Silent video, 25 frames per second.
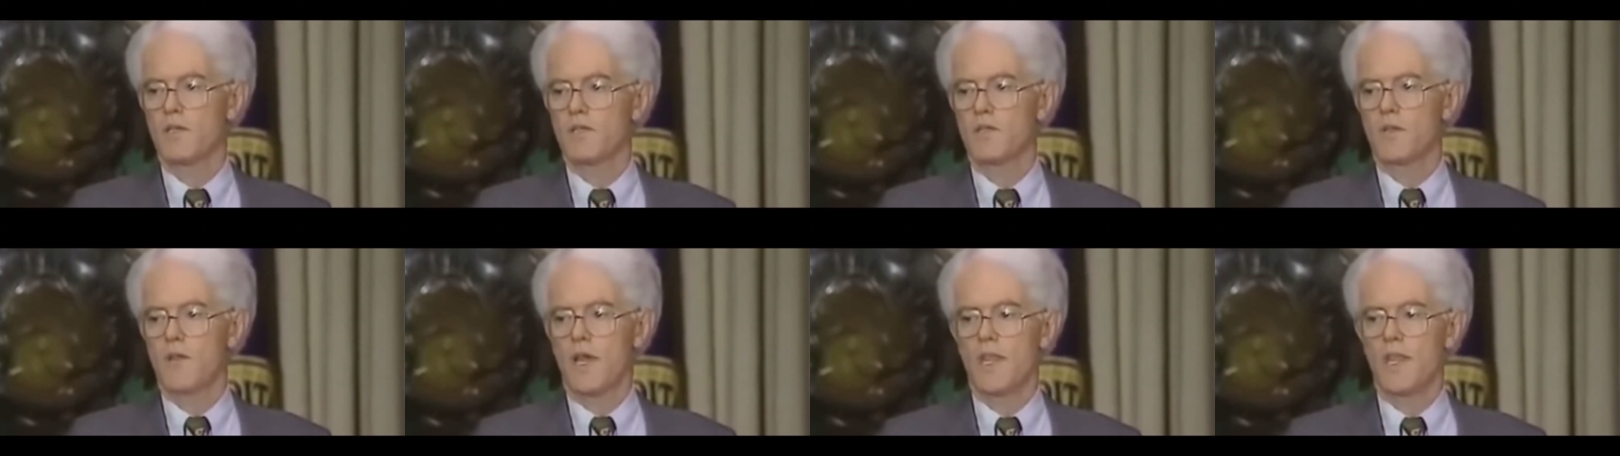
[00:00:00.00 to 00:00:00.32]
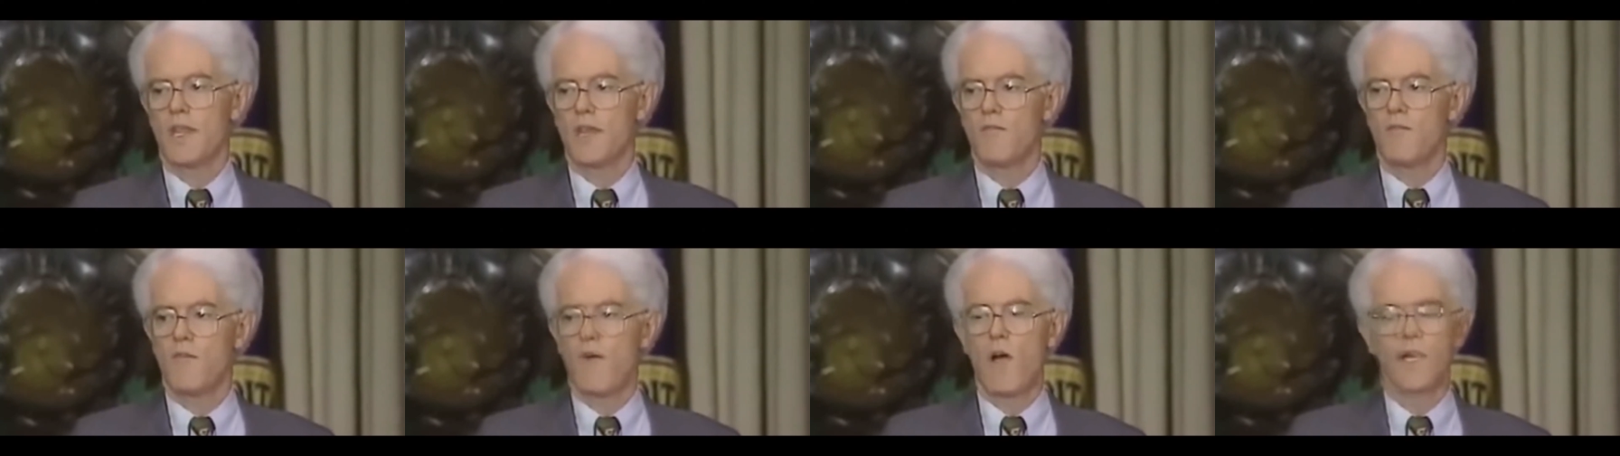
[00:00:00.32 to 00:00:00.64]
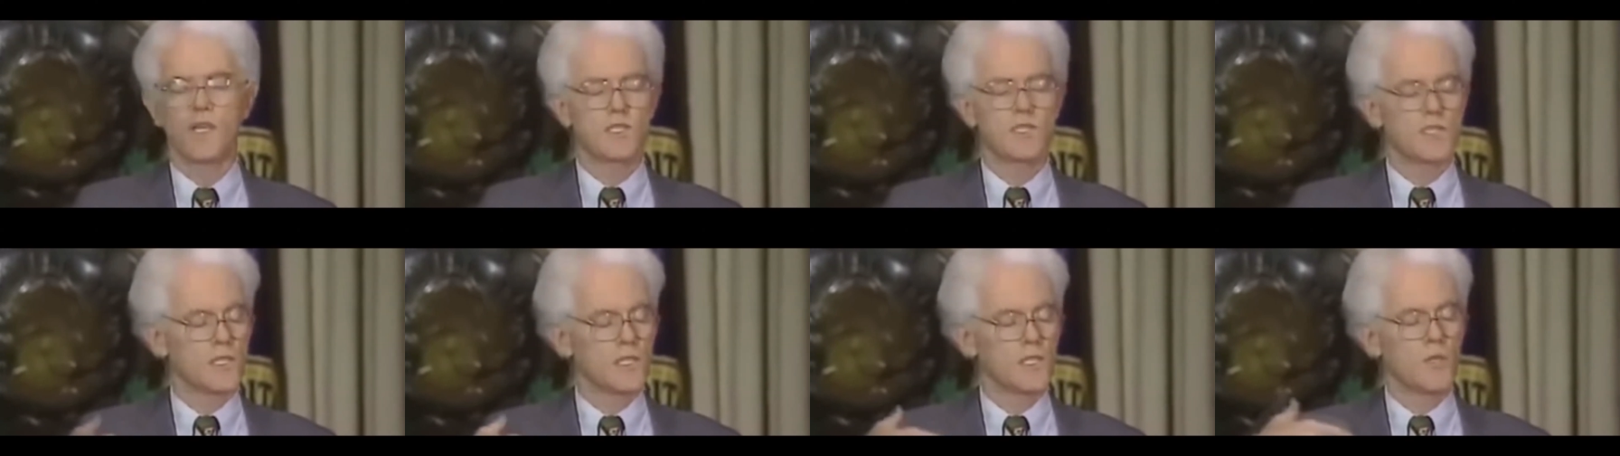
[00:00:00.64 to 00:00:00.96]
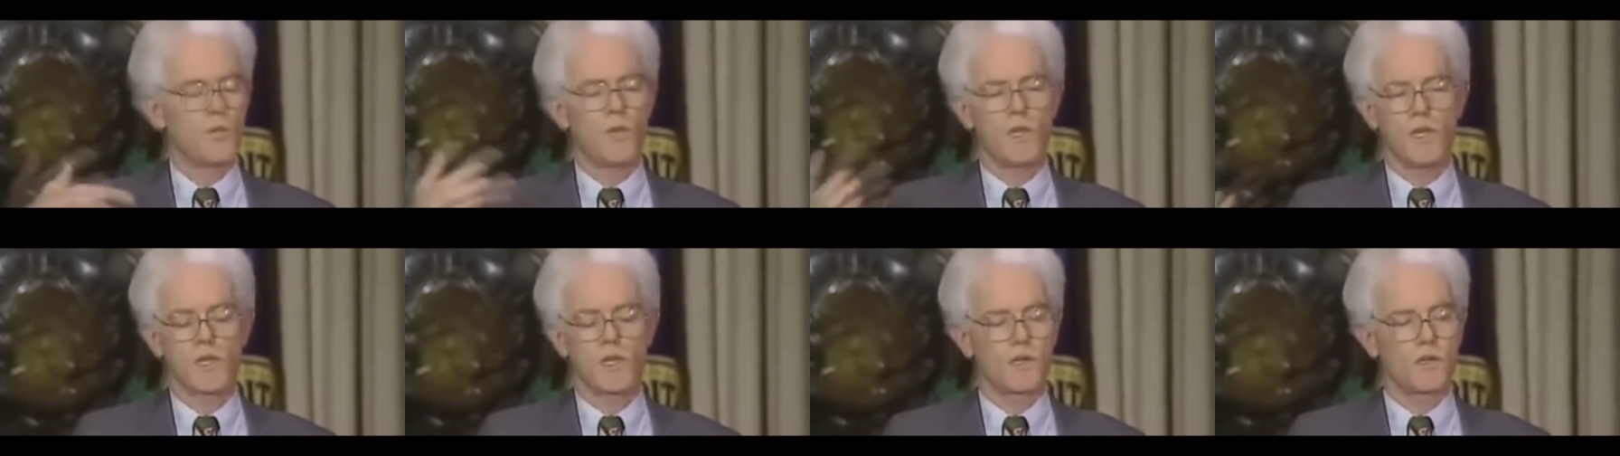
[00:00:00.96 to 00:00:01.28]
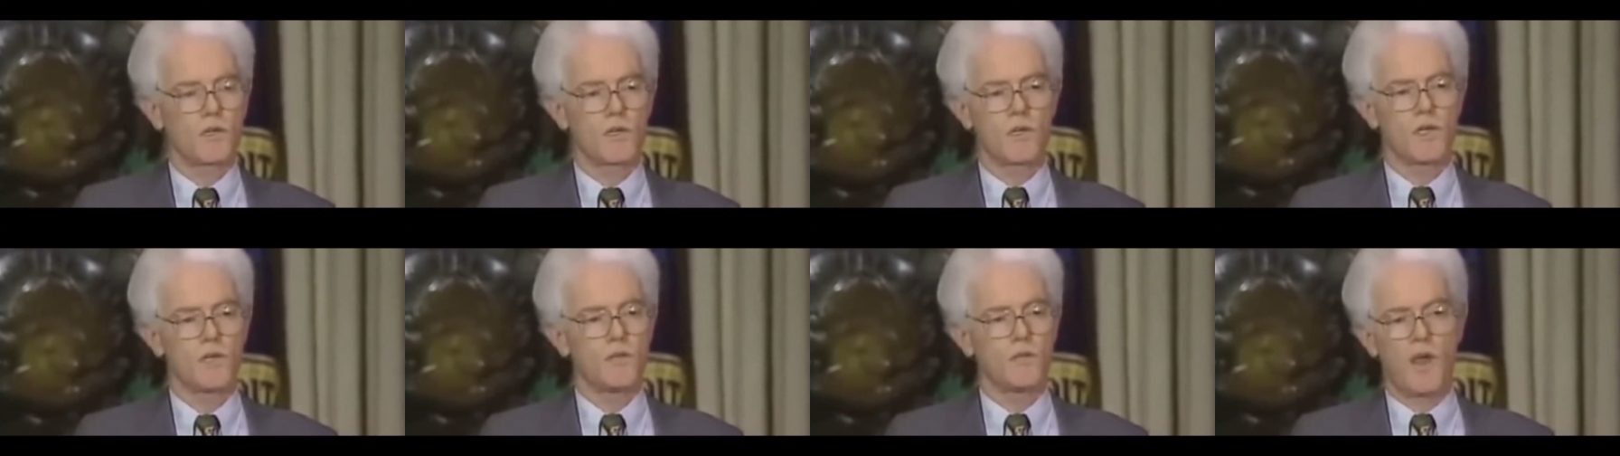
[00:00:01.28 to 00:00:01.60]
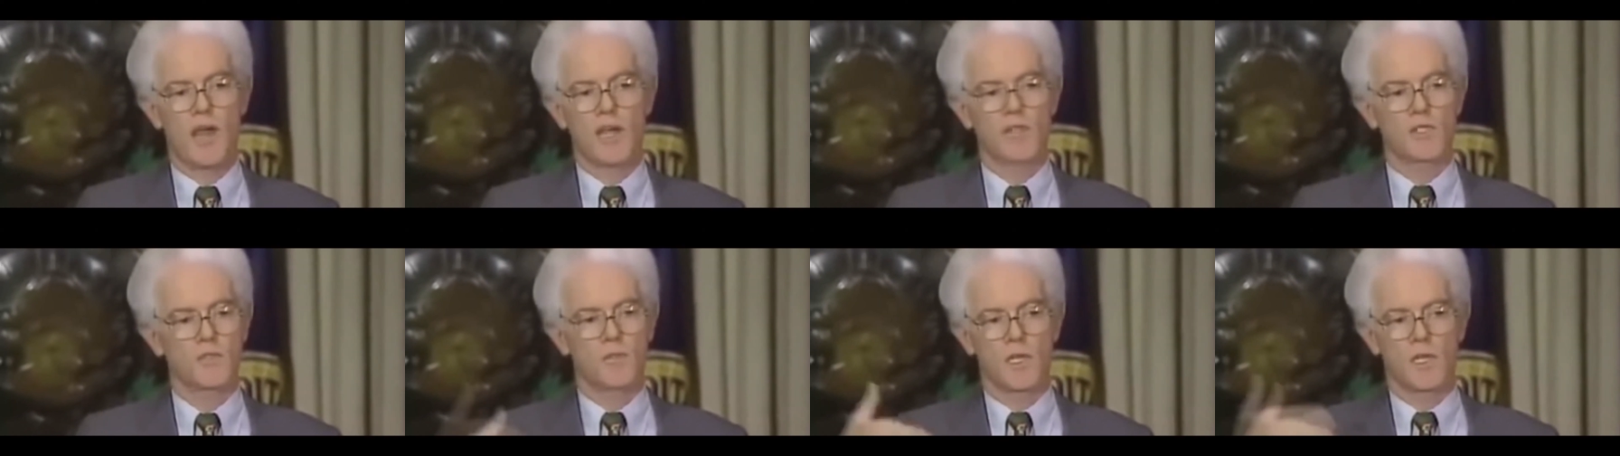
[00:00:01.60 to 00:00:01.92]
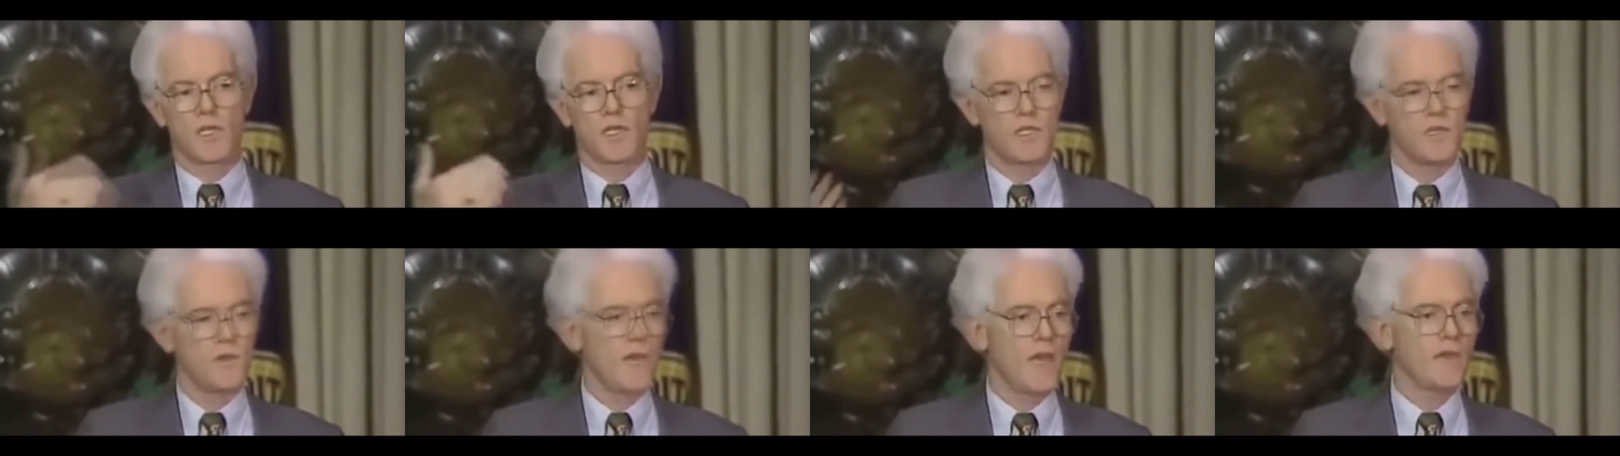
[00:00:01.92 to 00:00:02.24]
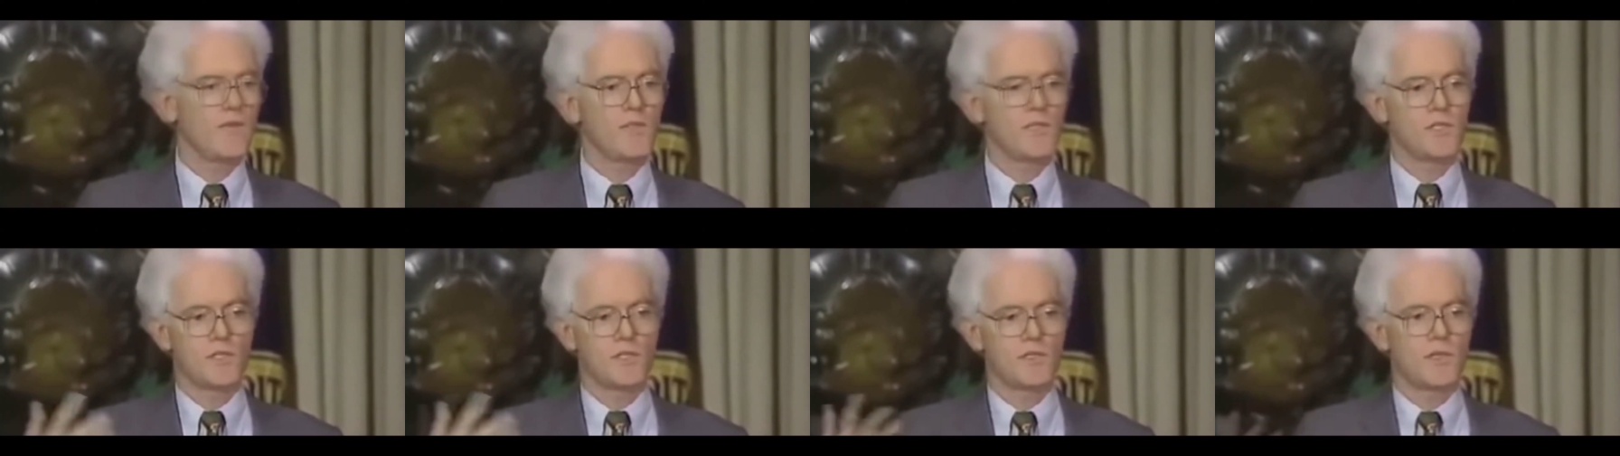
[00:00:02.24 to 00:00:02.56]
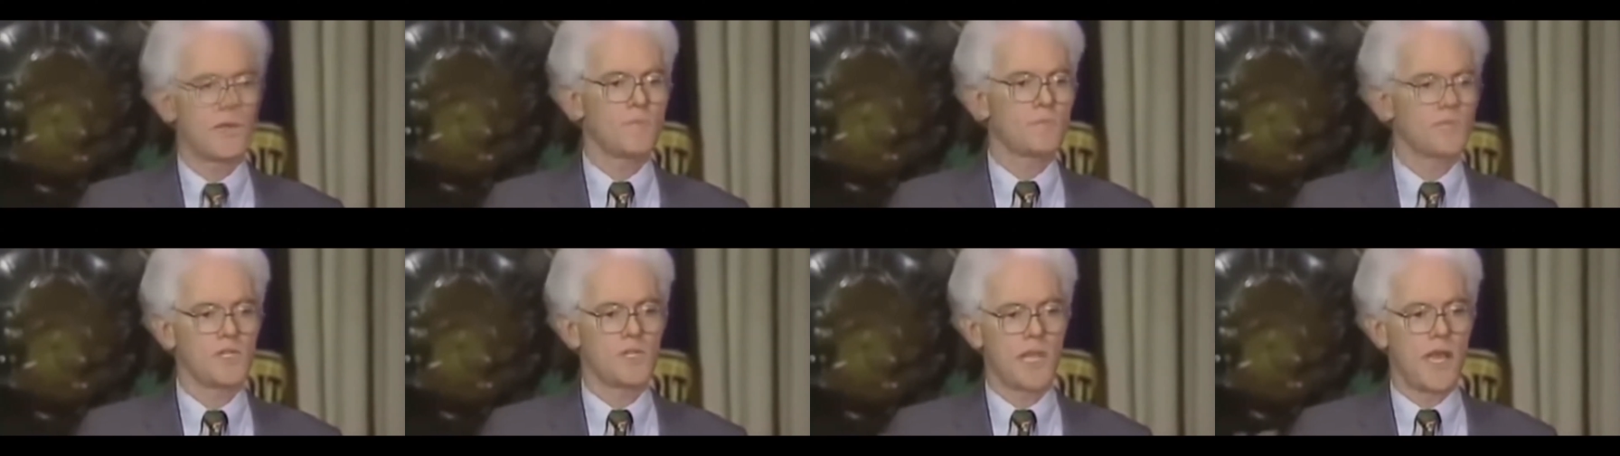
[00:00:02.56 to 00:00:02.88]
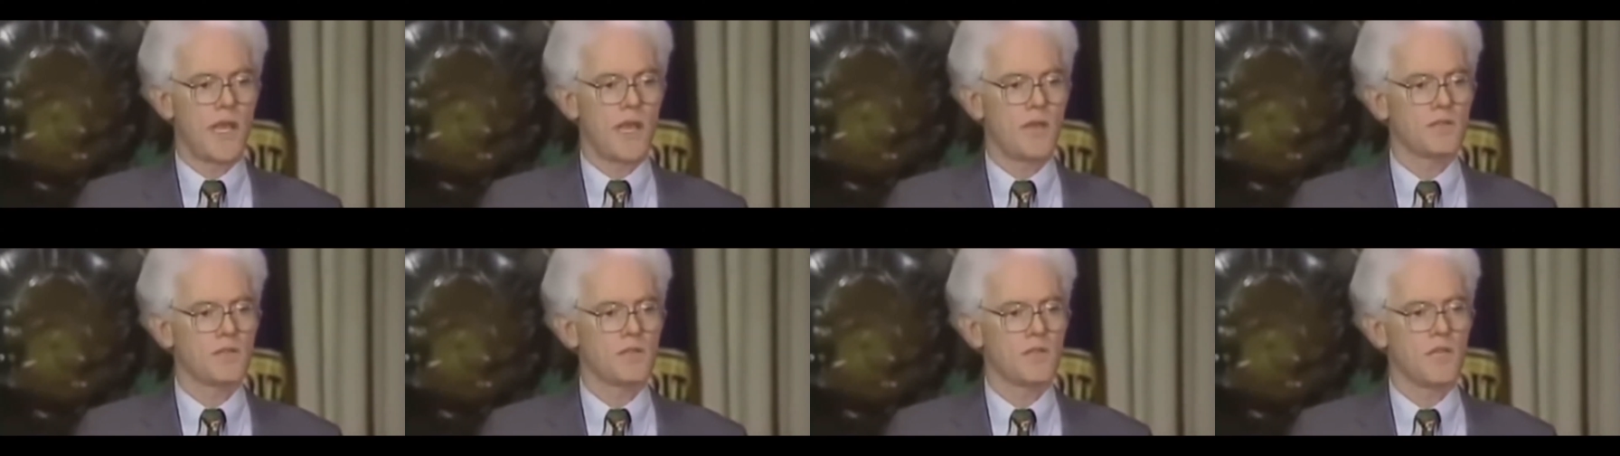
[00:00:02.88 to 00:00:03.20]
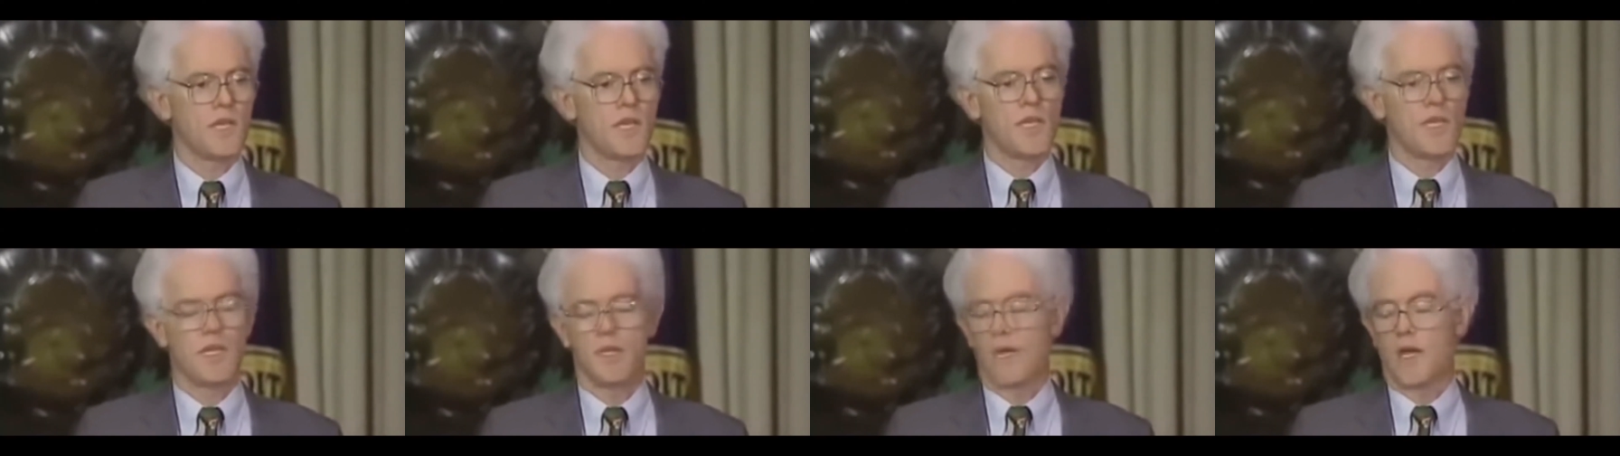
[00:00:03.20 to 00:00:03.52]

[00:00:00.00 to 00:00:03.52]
So volatility will occur, and markets will continue to have these ups and downs.